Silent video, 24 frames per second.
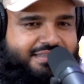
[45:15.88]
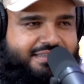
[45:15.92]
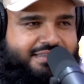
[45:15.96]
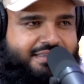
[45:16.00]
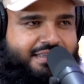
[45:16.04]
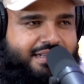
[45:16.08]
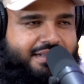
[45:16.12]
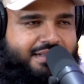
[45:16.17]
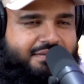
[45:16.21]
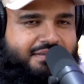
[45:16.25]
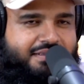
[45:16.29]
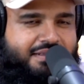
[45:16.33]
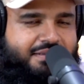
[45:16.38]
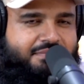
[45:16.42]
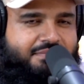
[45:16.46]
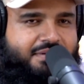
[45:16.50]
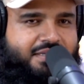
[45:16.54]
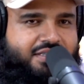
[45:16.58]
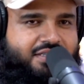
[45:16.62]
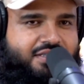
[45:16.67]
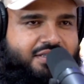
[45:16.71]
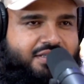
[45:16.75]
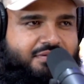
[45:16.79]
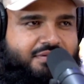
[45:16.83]
I'll
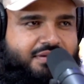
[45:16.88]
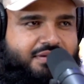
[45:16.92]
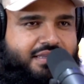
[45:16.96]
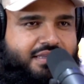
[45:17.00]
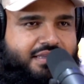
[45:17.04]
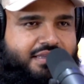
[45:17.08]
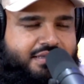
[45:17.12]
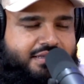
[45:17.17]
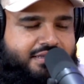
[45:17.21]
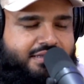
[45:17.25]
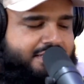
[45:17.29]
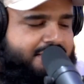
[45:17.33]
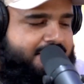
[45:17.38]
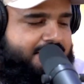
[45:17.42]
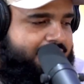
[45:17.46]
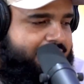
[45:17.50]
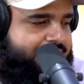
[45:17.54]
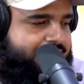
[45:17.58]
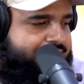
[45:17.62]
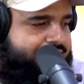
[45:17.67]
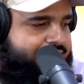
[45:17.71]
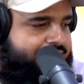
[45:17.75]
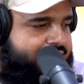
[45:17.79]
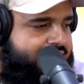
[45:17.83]
beat you with. I
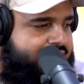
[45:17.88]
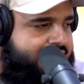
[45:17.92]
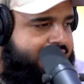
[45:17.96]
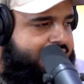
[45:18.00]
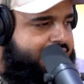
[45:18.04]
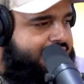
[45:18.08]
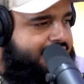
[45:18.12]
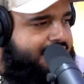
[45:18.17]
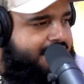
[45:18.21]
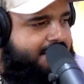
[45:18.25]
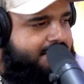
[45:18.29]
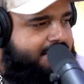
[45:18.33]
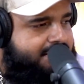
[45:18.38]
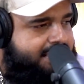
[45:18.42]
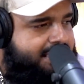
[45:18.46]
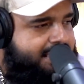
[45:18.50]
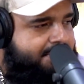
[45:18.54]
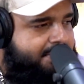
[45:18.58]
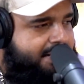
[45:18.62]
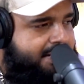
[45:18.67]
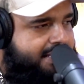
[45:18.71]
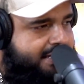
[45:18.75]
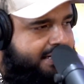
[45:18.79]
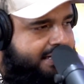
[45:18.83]
was gonna say
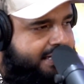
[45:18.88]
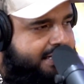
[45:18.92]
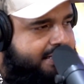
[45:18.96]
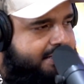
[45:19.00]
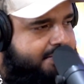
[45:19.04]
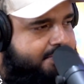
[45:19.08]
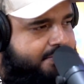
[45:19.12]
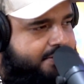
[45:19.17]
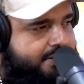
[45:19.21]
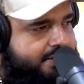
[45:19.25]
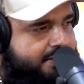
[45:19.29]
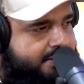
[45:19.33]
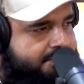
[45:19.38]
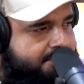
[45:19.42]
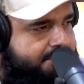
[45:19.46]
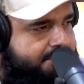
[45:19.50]
Madrid, but